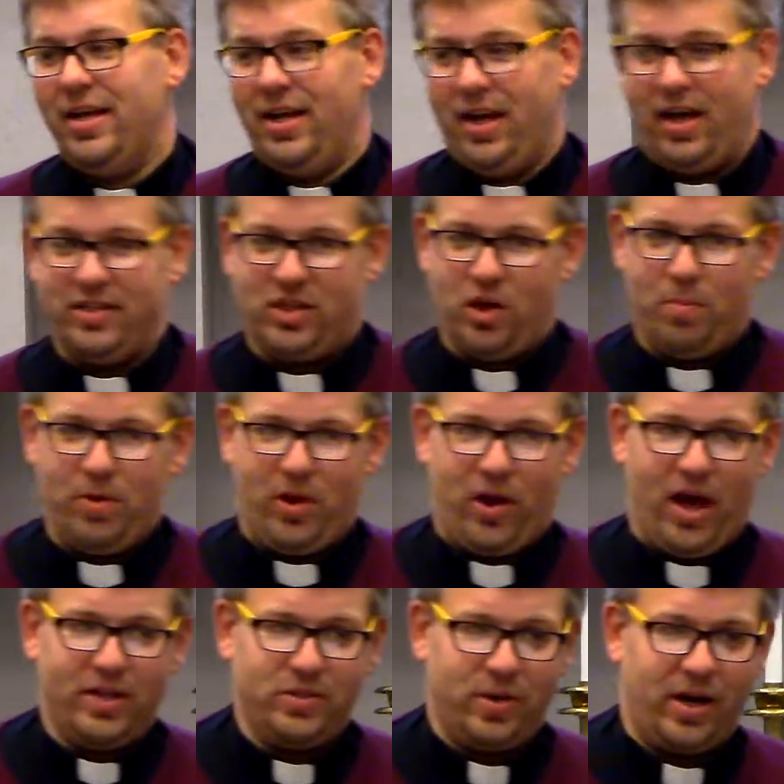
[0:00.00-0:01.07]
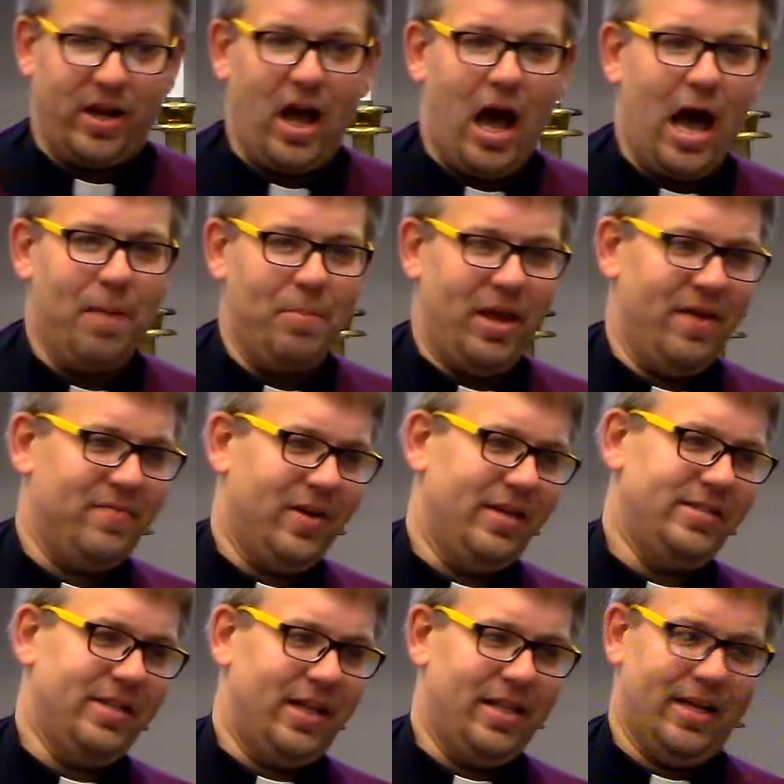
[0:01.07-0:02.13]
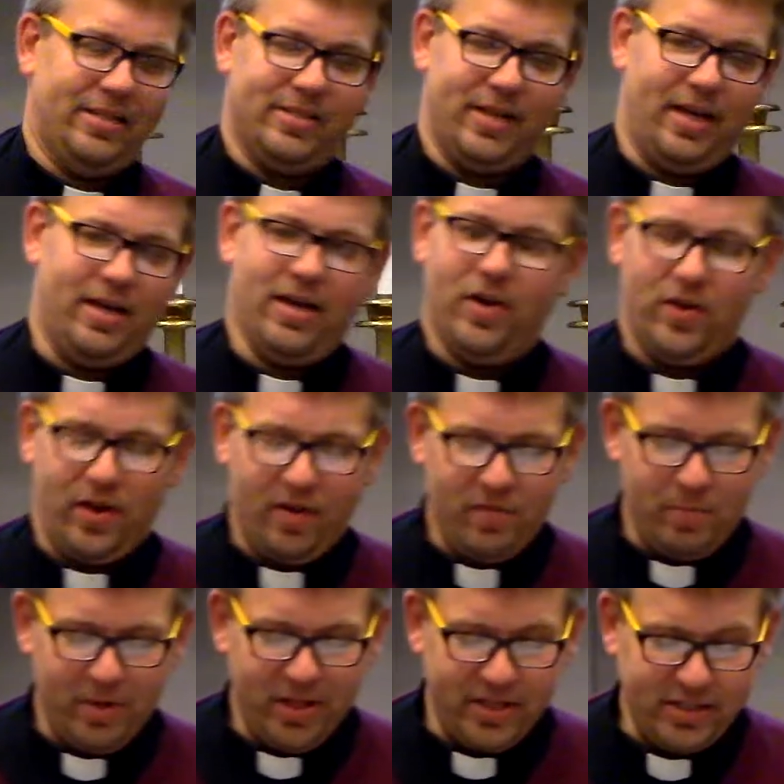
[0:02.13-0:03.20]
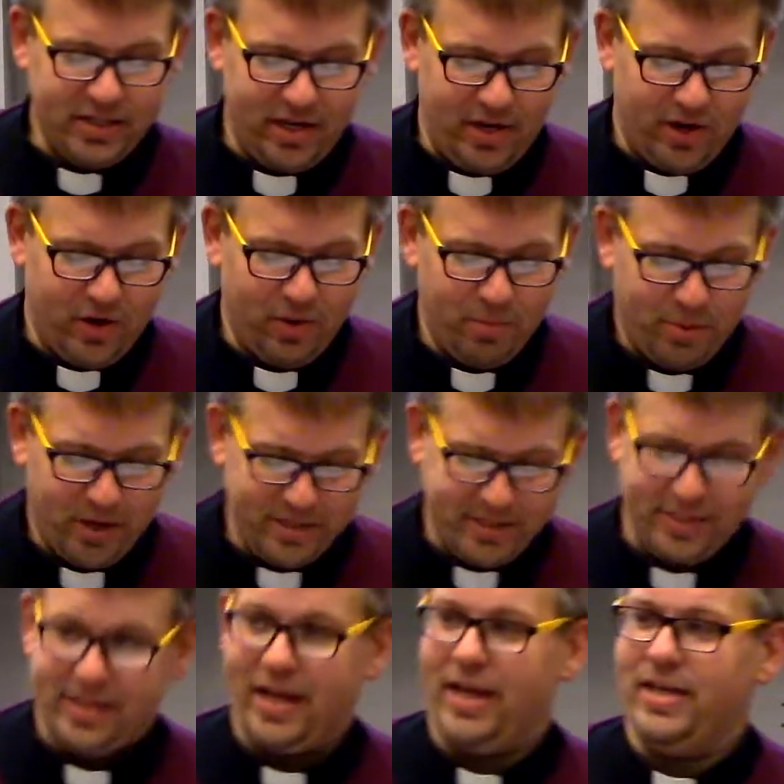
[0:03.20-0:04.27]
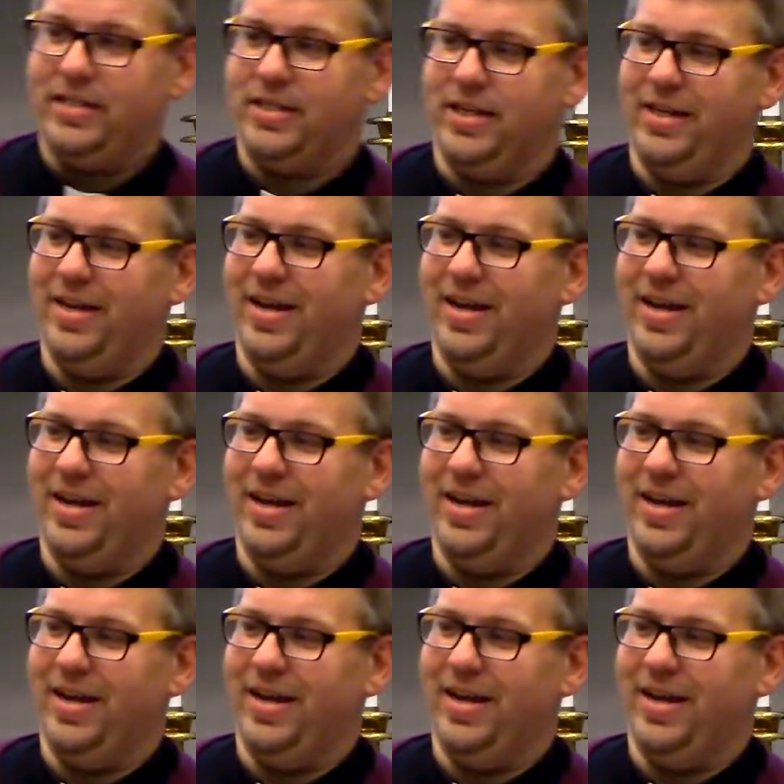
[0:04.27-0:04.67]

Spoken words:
I was hoping you guys would have caught me if I said that. Say, no, you haven't been listening to your own presentation.